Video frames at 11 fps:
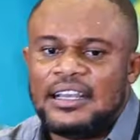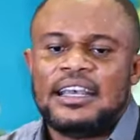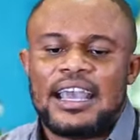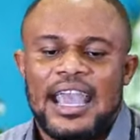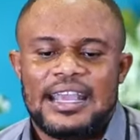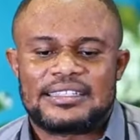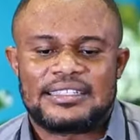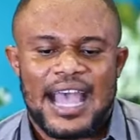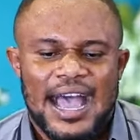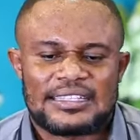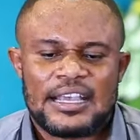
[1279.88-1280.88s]
uh,
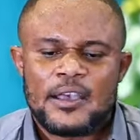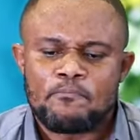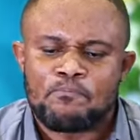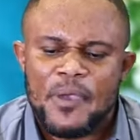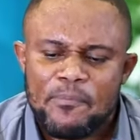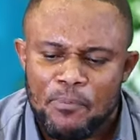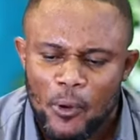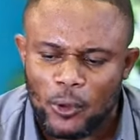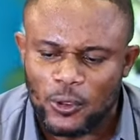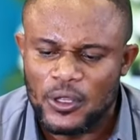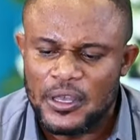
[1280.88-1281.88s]
is that
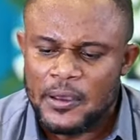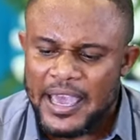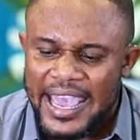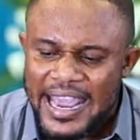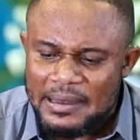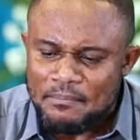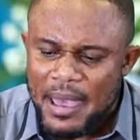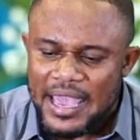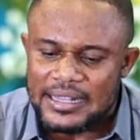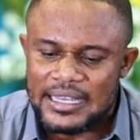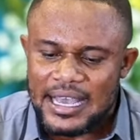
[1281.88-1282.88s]
people,
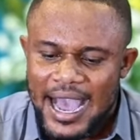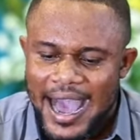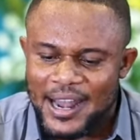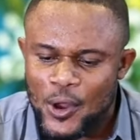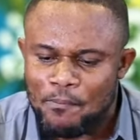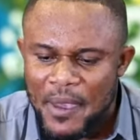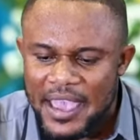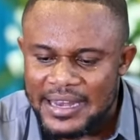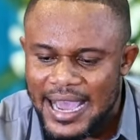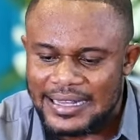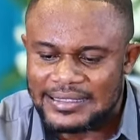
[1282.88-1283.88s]
inmates, are not
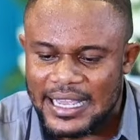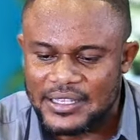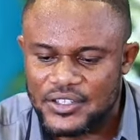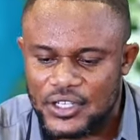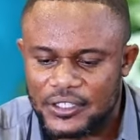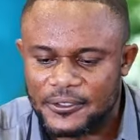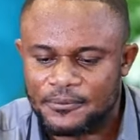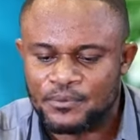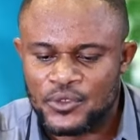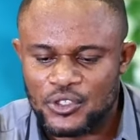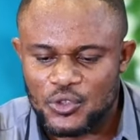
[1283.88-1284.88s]
paying
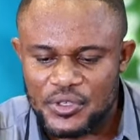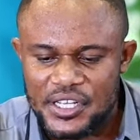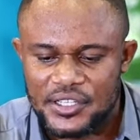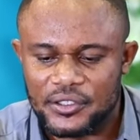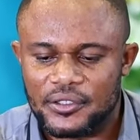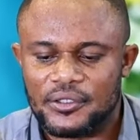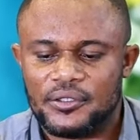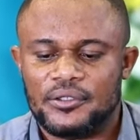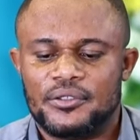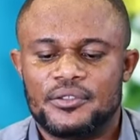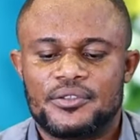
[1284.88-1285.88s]
attention to
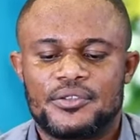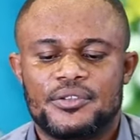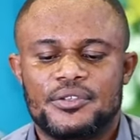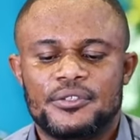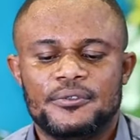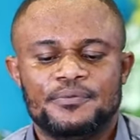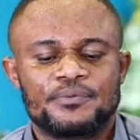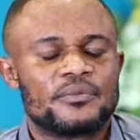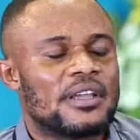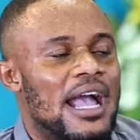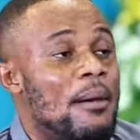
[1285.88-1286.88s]
details.
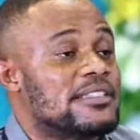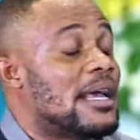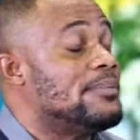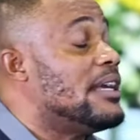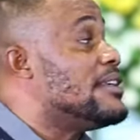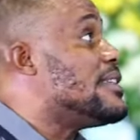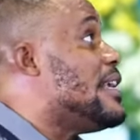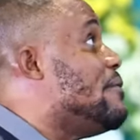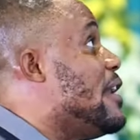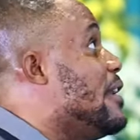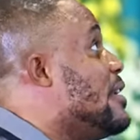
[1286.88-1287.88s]
Our subject
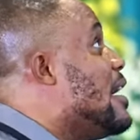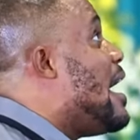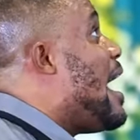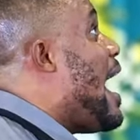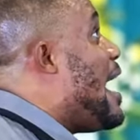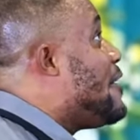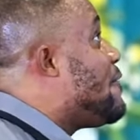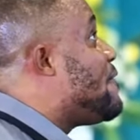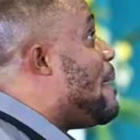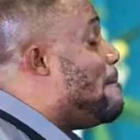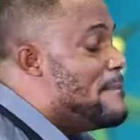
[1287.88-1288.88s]
this evening
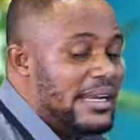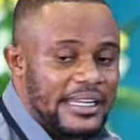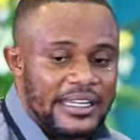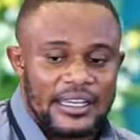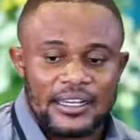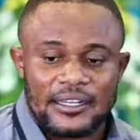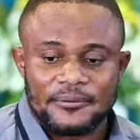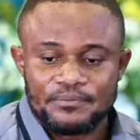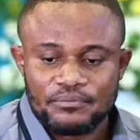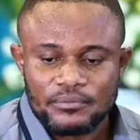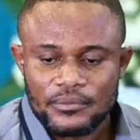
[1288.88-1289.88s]
unfamiliar,
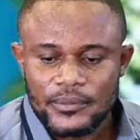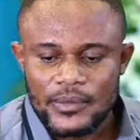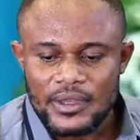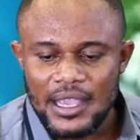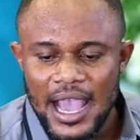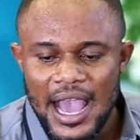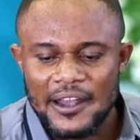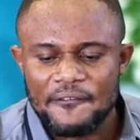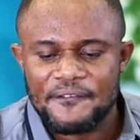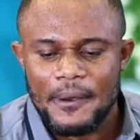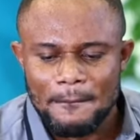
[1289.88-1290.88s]

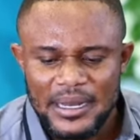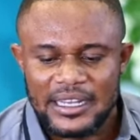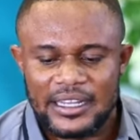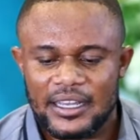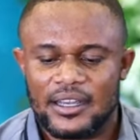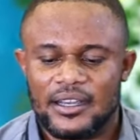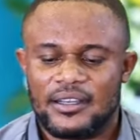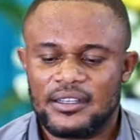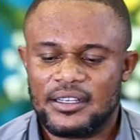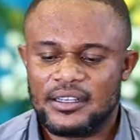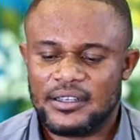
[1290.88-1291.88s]
unfamiliar